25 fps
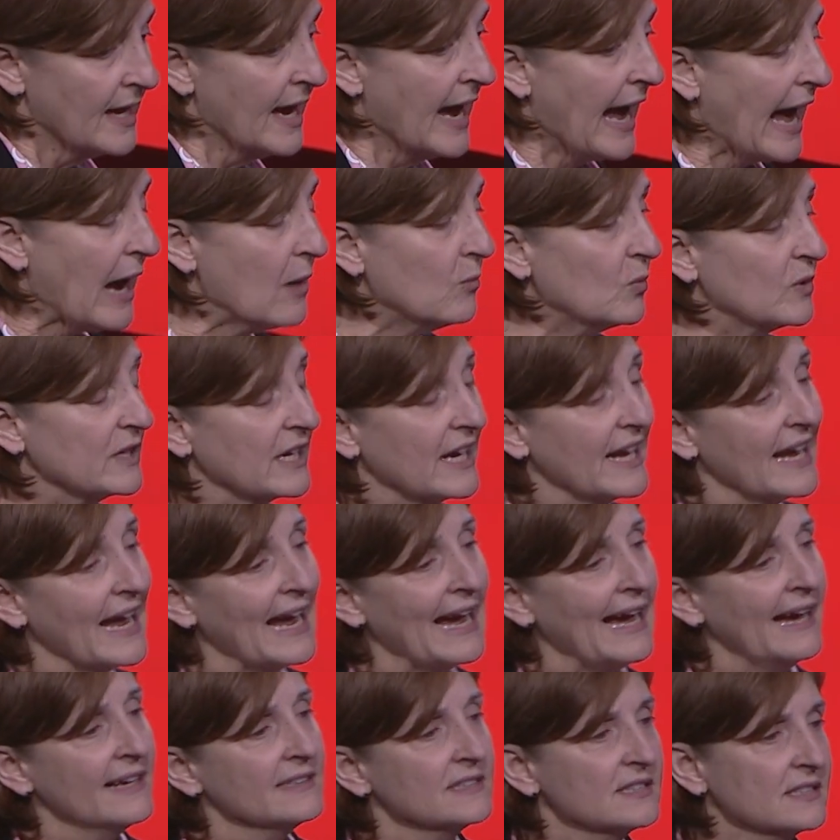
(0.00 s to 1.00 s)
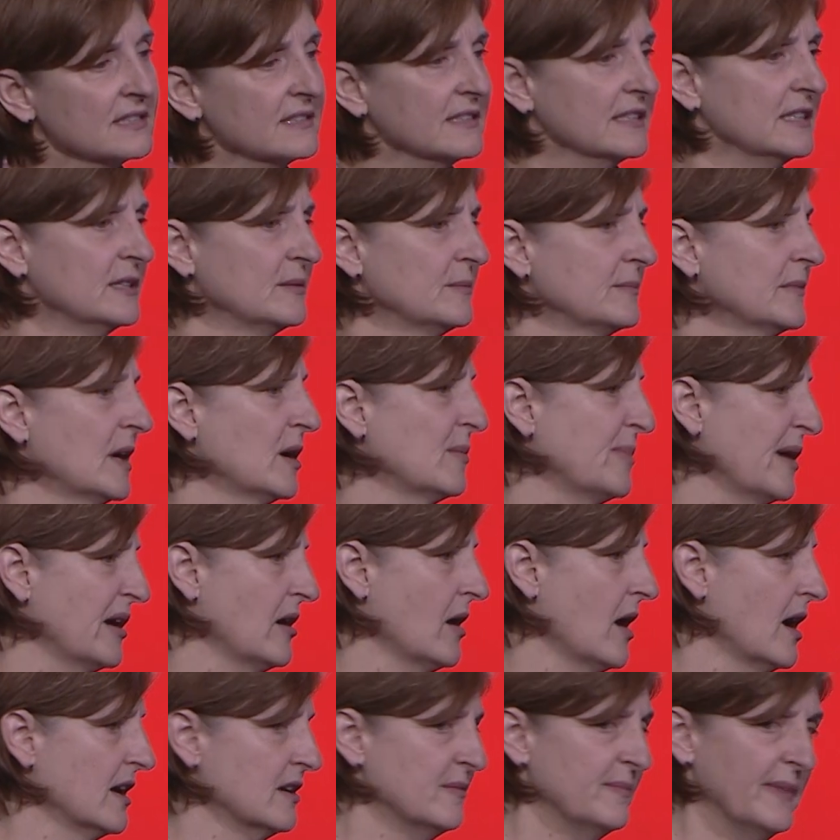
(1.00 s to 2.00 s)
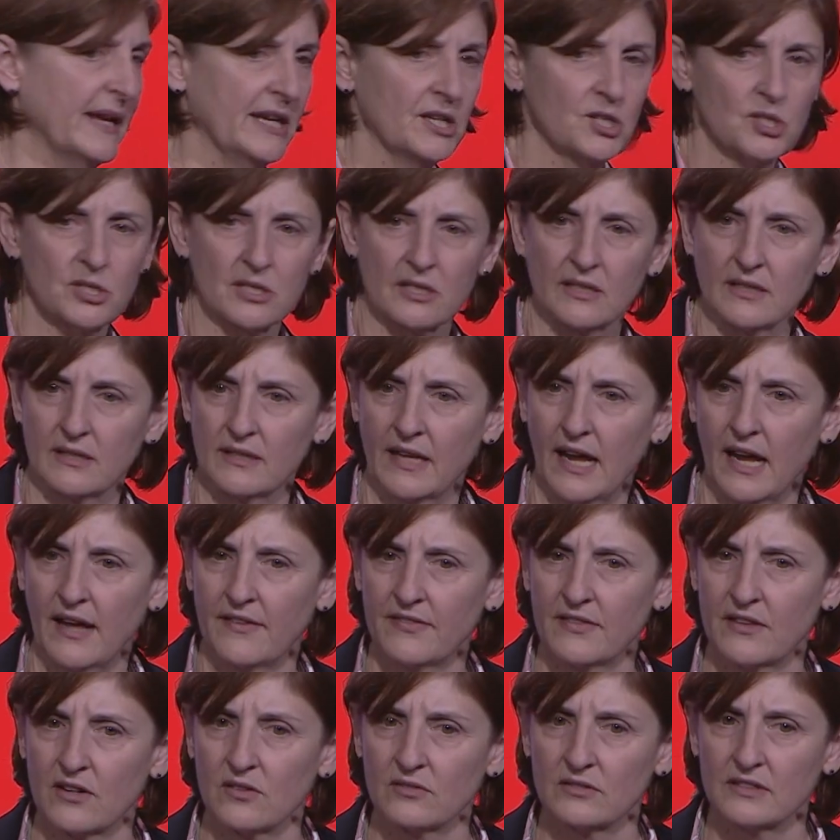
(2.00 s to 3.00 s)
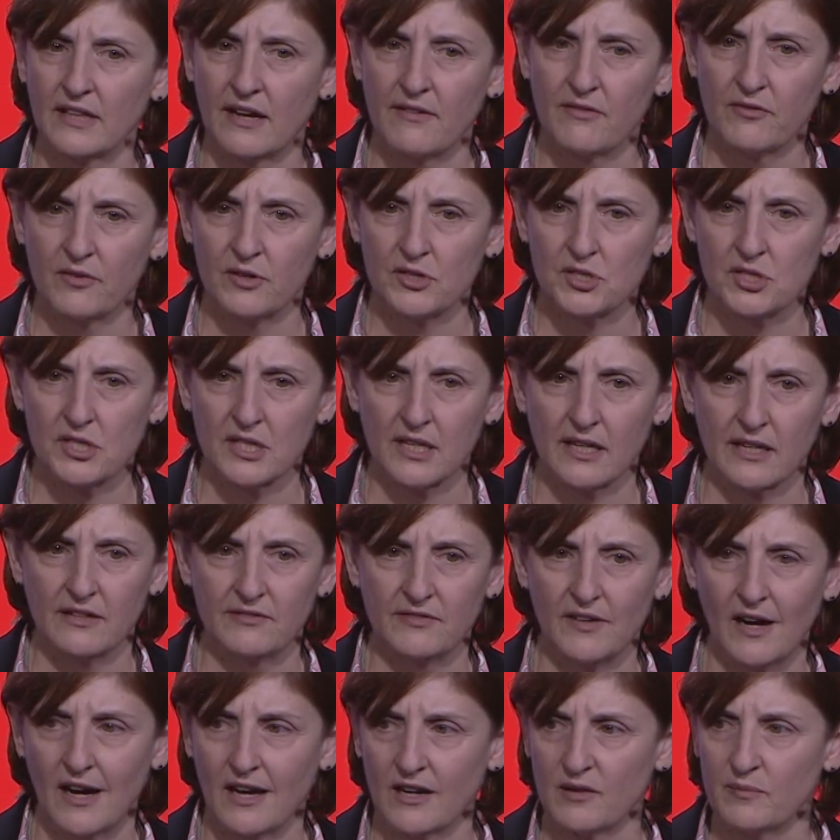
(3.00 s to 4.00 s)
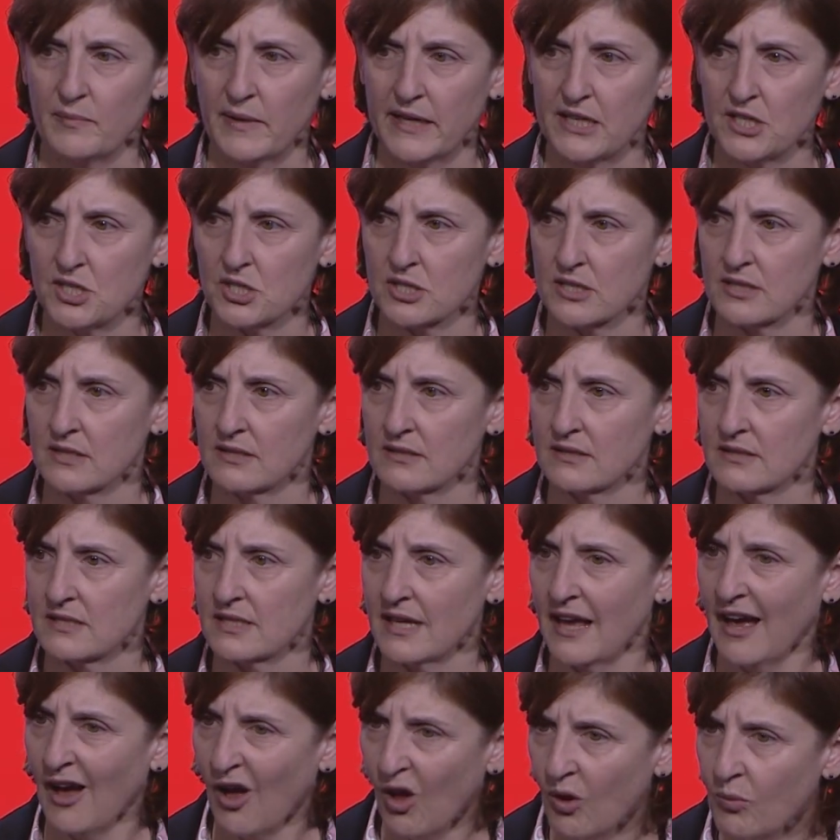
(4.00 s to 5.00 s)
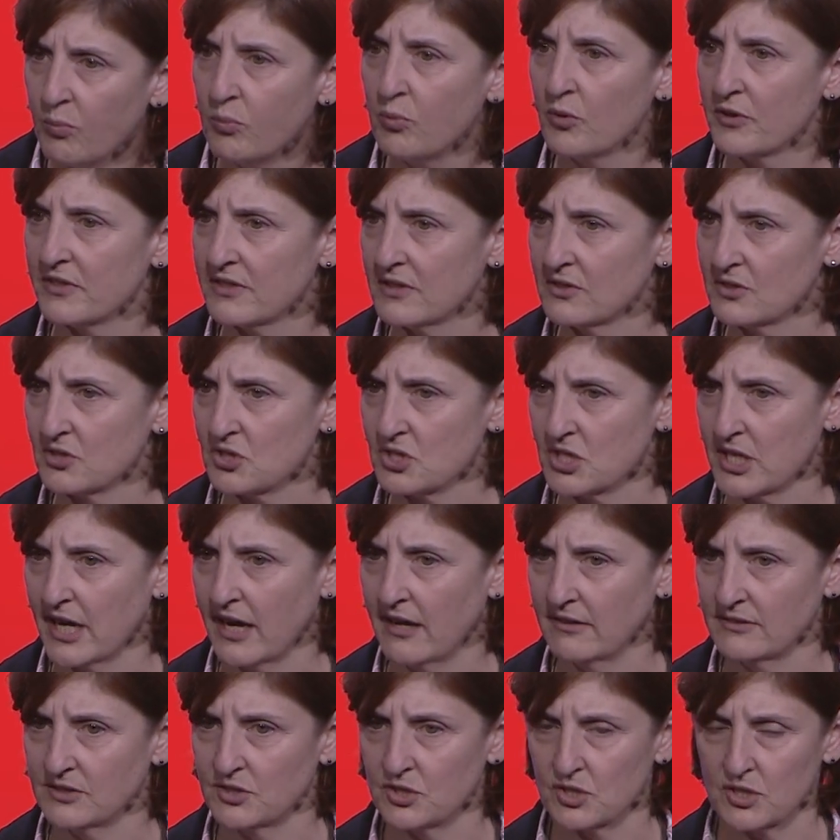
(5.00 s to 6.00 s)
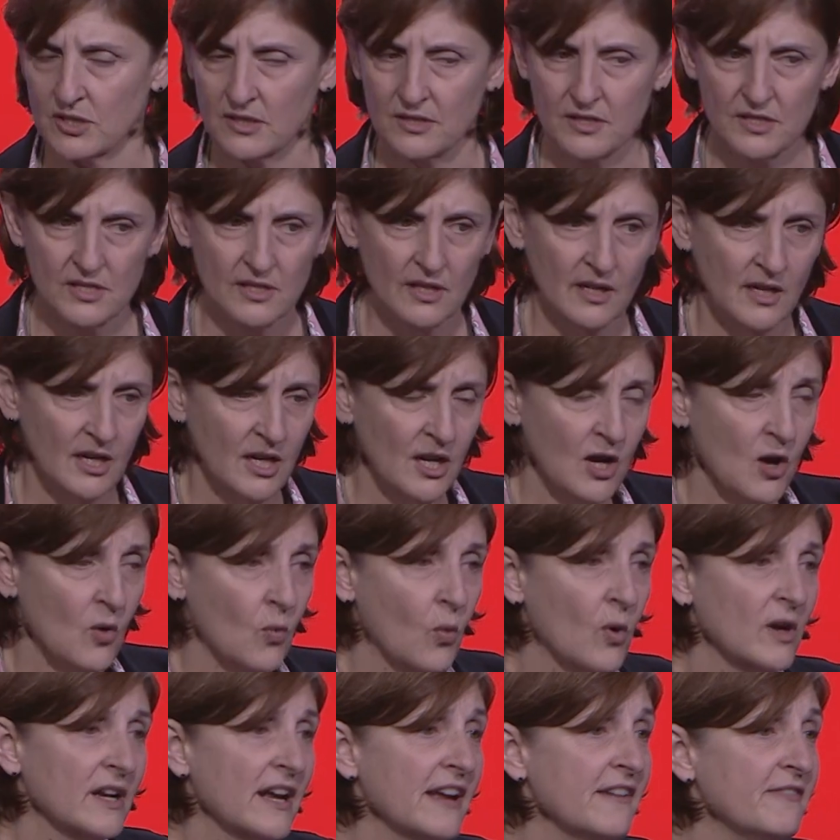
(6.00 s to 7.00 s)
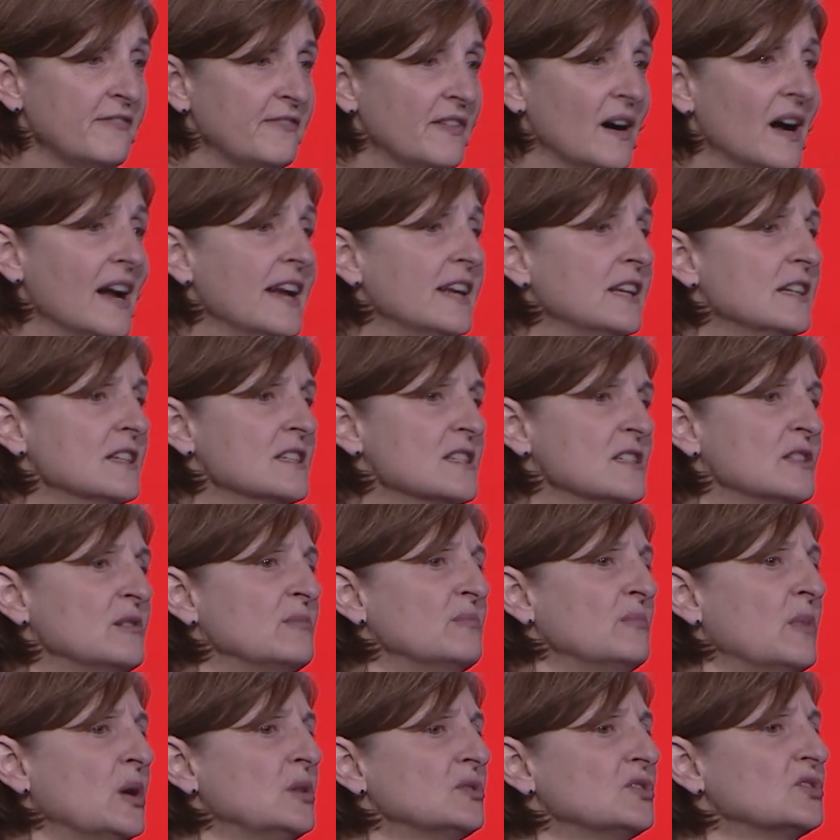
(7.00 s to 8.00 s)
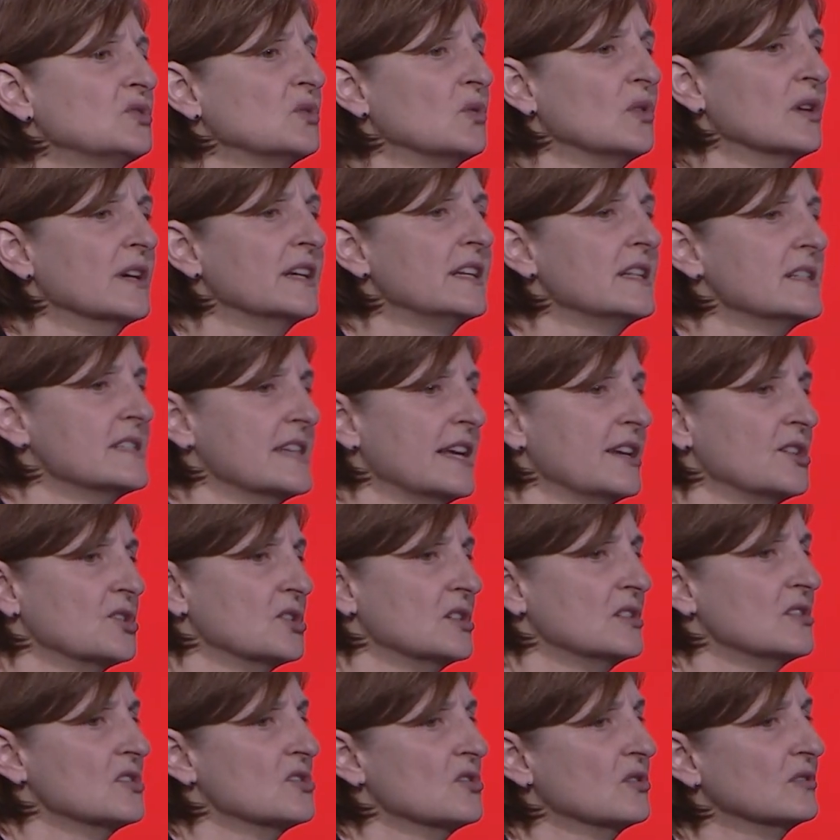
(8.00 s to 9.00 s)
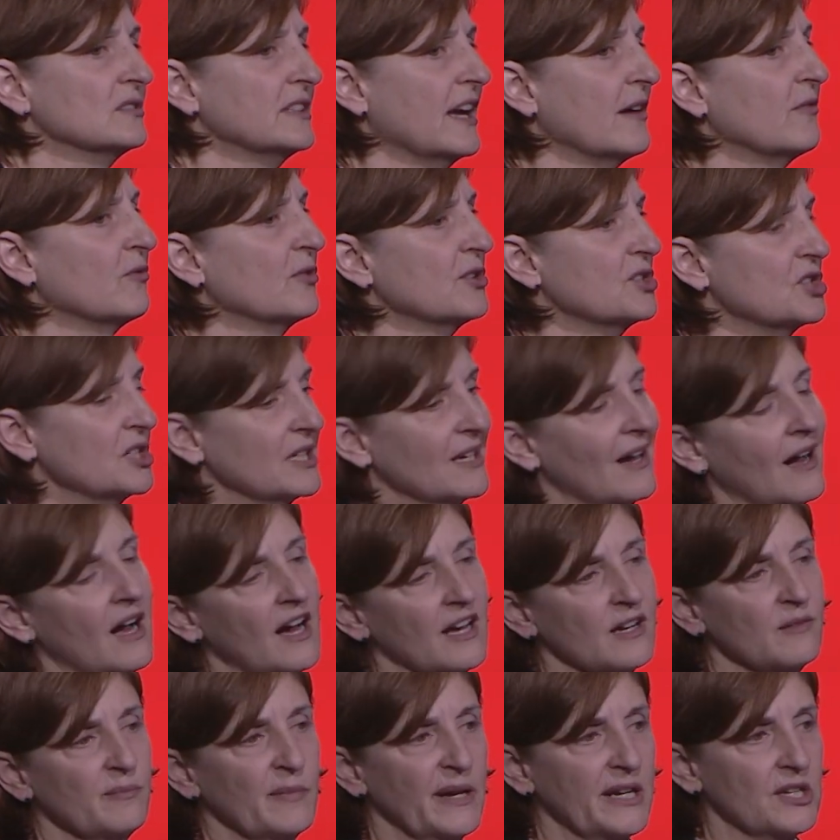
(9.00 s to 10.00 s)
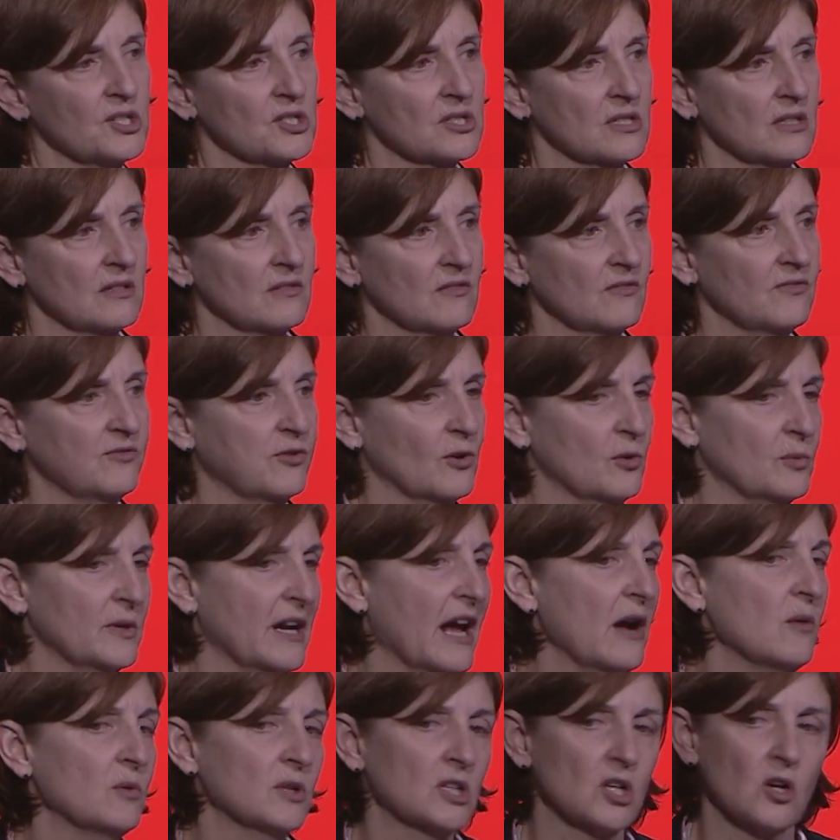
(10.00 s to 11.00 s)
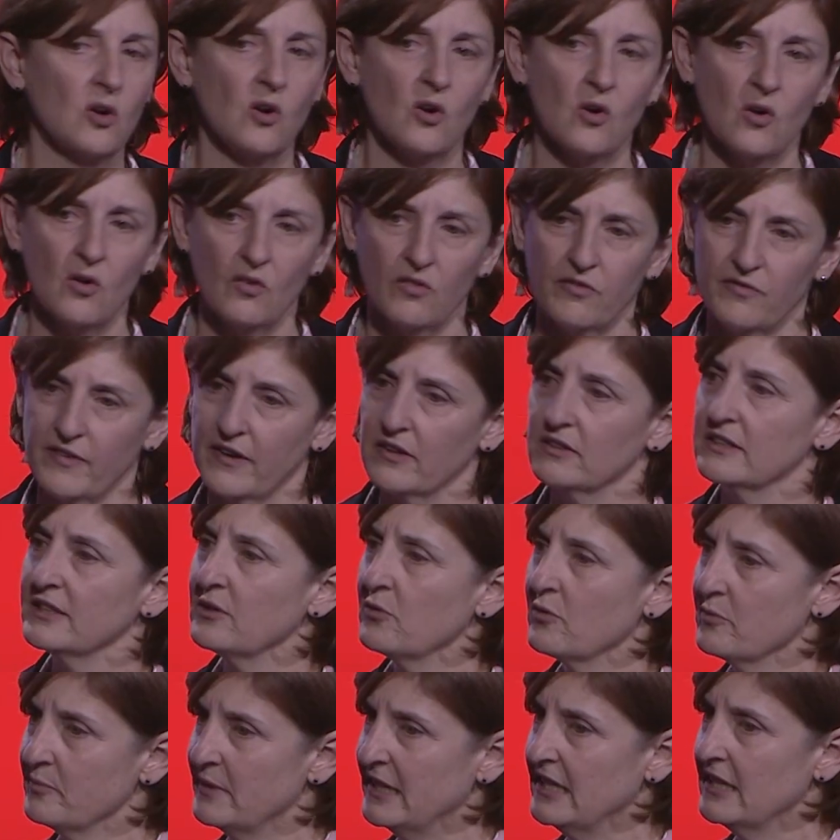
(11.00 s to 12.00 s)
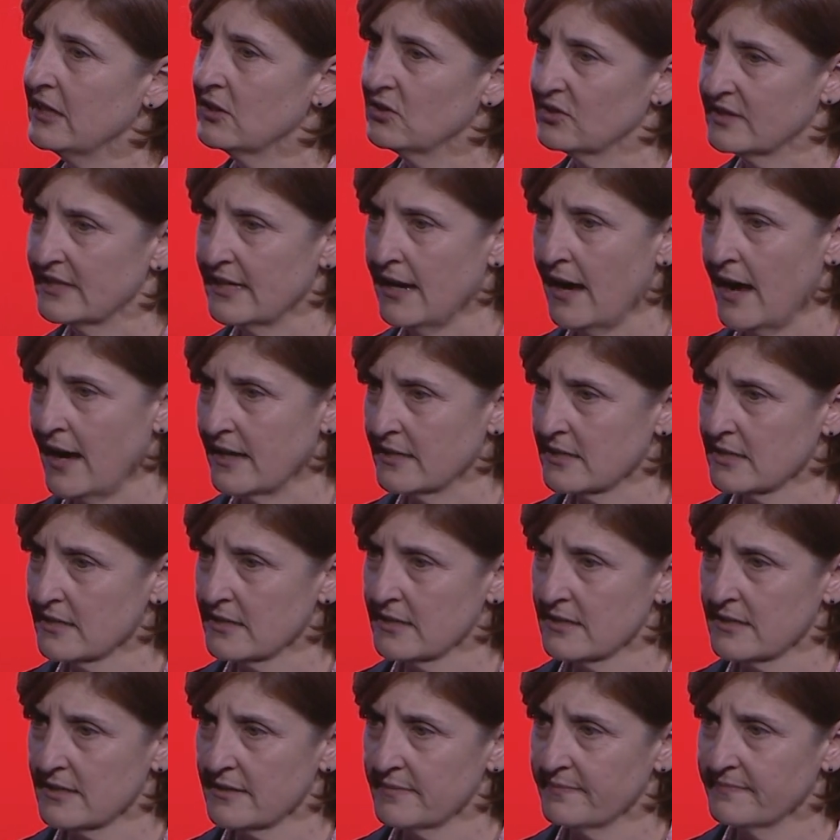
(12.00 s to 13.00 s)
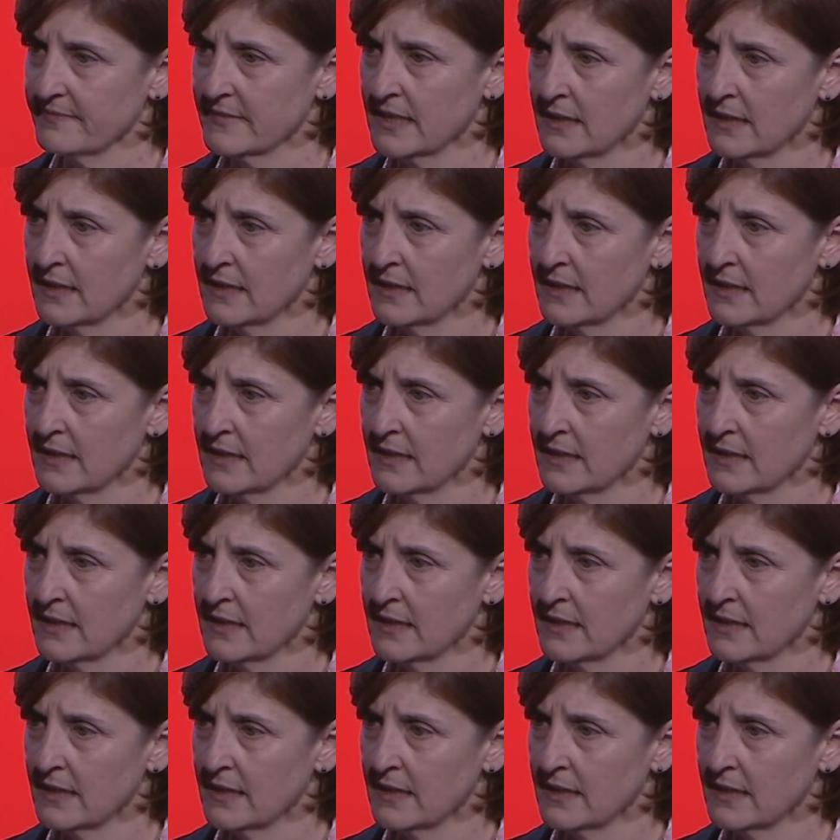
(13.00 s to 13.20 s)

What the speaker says: And when I ask them about automation and their leveraging of automation to help with those challenges, what I find is that most organizations are leveraging automation for what I would call fairly remedial tasks.